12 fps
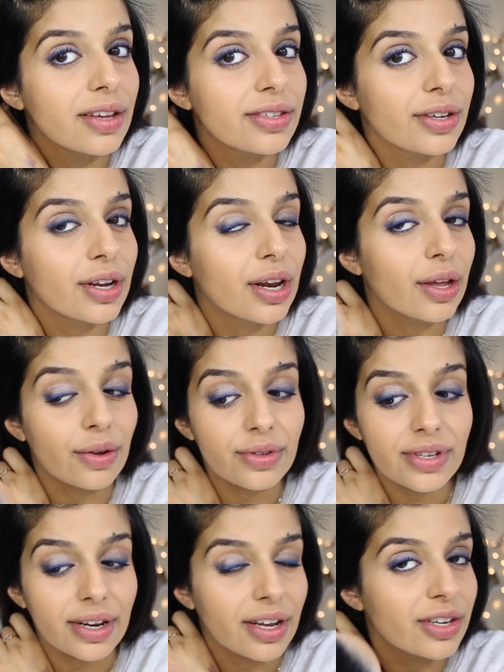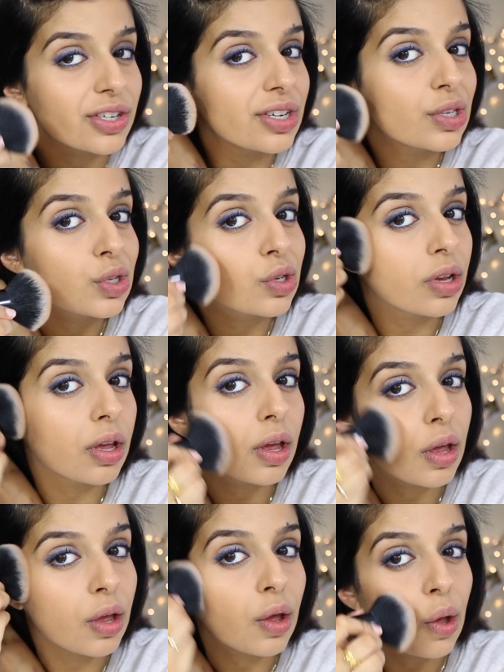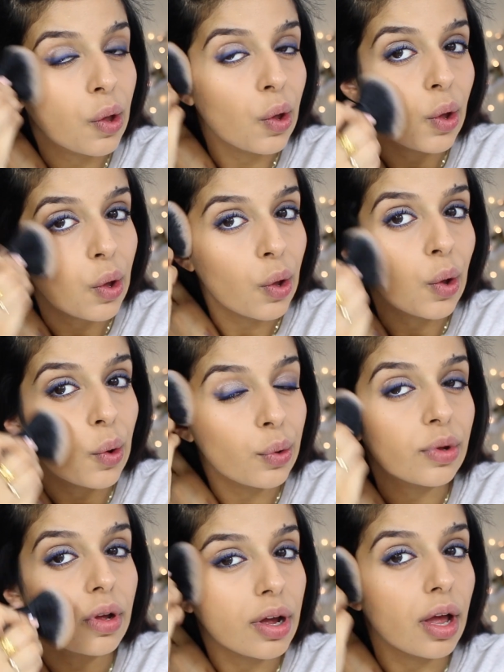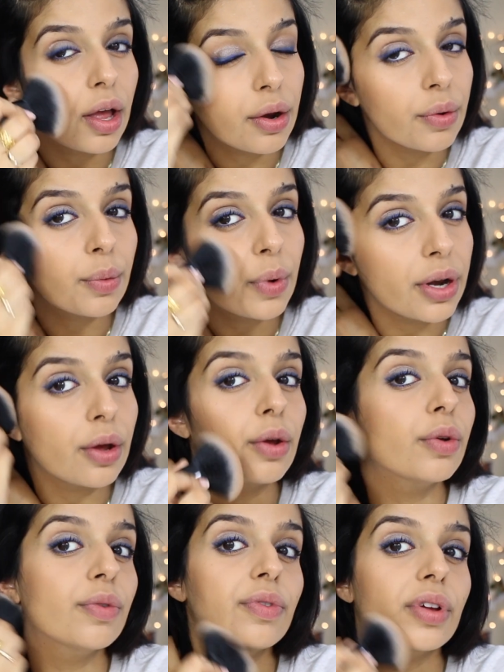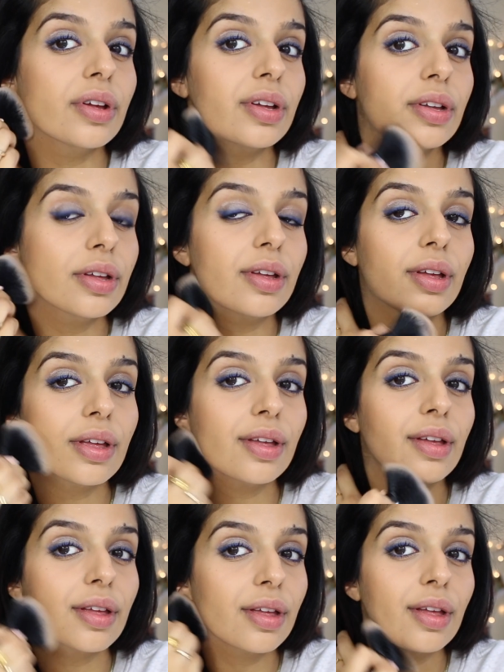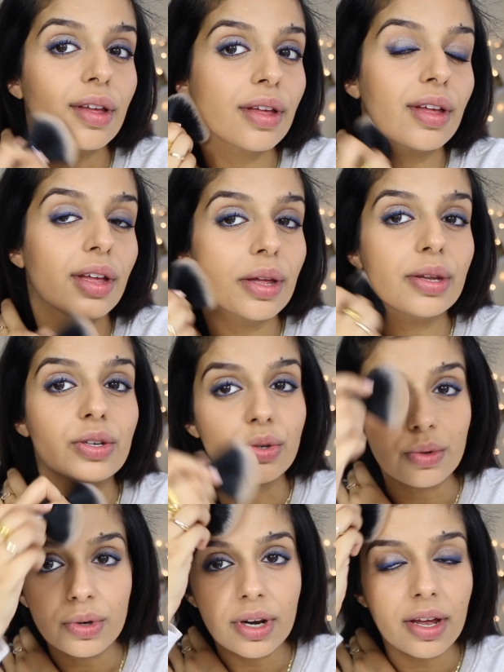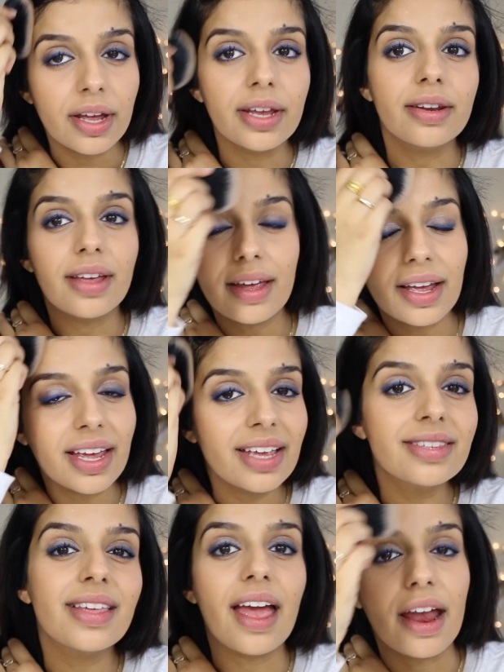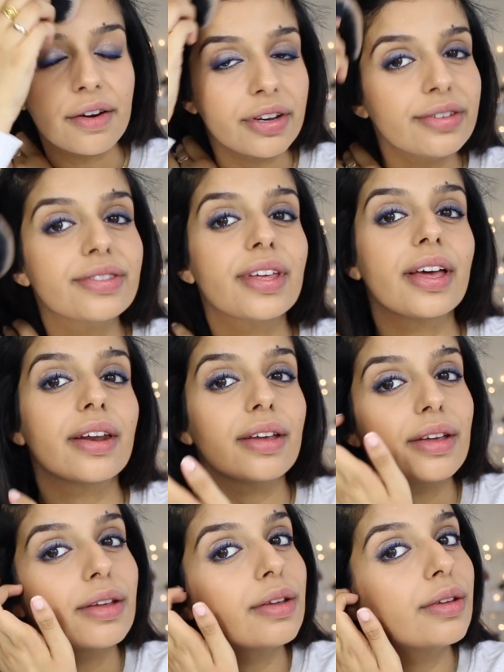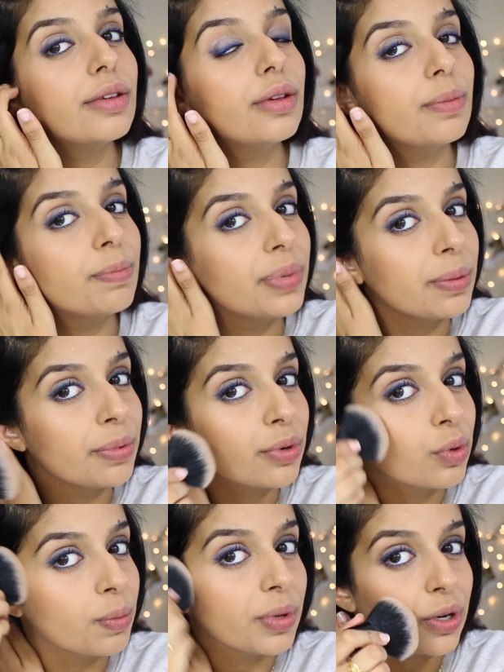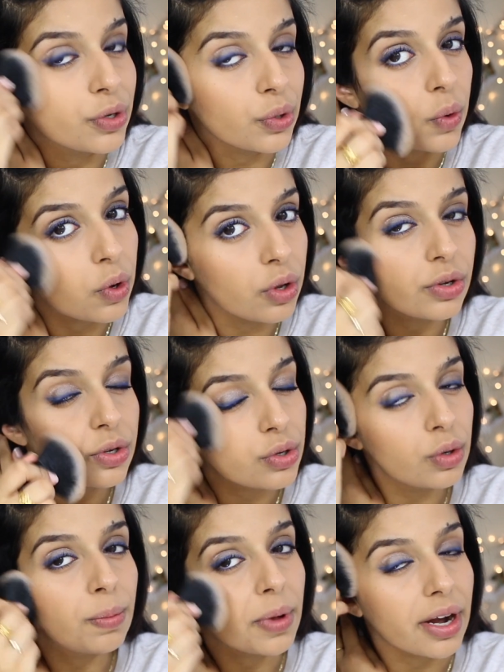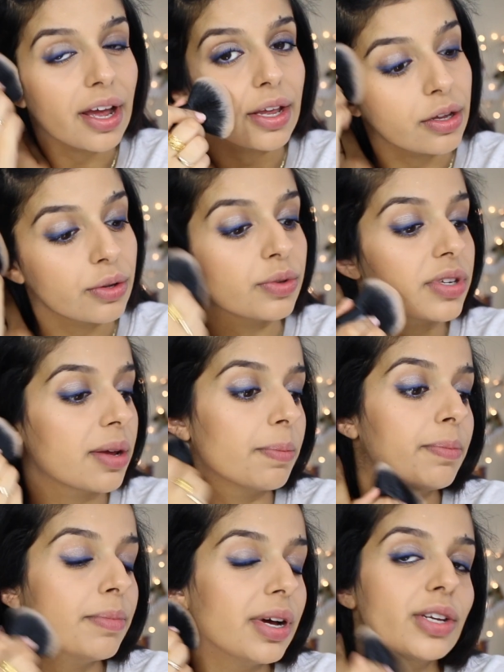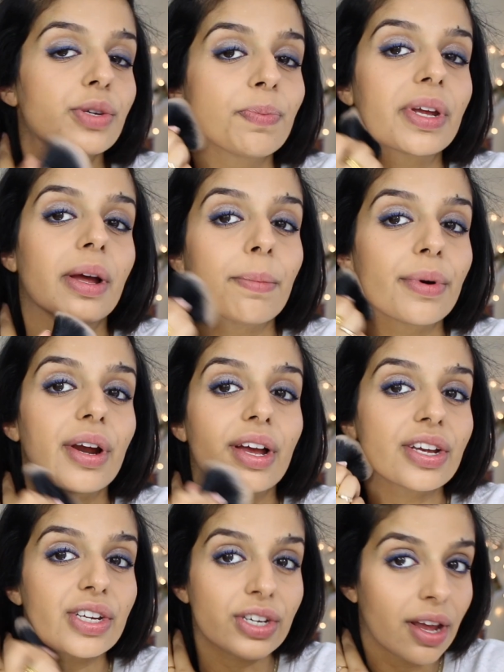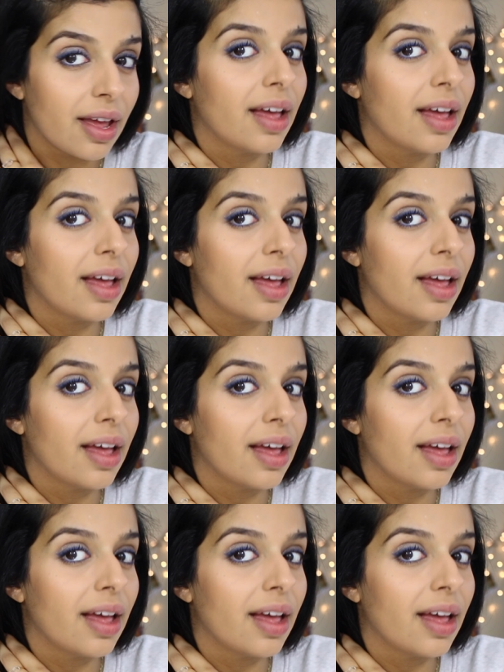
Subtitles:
nice and close, and I just kind of went over jawline, I guess the areas that people normally do contour, but I used a much bigger brush.